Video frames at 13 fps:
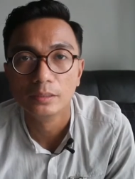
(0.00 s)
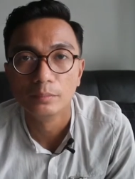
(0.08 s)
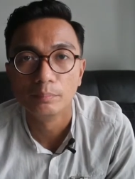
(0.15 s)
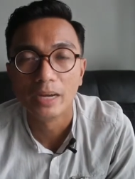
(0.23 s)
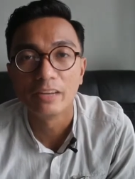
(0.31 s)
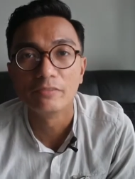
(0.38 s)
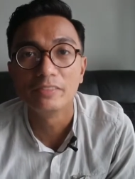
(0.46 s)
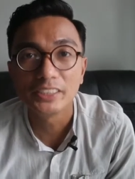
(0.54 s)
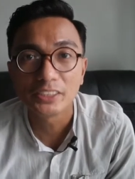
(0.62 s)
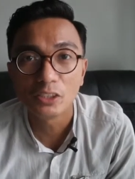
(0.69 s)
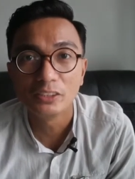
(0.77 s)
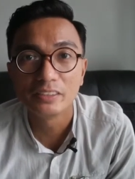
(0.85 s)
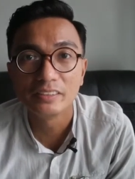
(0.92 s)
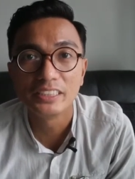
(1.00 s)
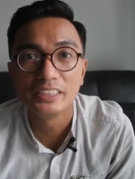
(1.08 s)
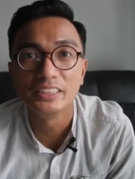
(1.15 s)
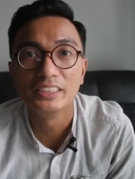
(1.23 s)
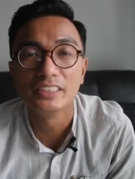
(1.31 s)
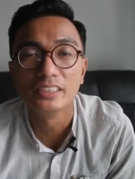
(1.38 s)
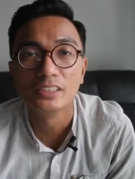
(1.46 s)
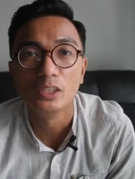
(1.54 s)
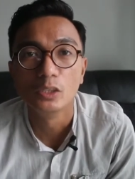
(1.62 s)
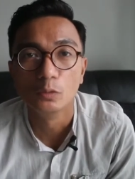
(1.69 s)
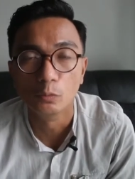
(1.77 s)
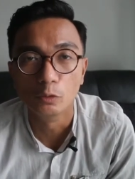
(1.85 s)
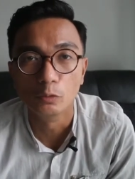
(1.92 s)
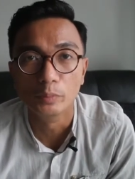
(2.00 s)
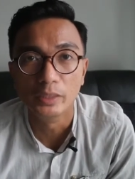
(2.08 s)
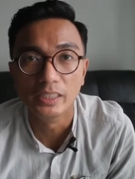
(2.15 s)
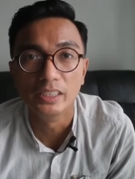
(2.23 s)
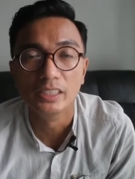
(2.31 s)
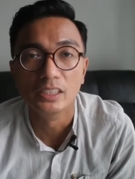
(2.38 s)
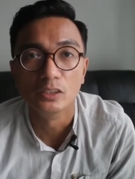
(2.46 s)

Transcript: My first consideration would be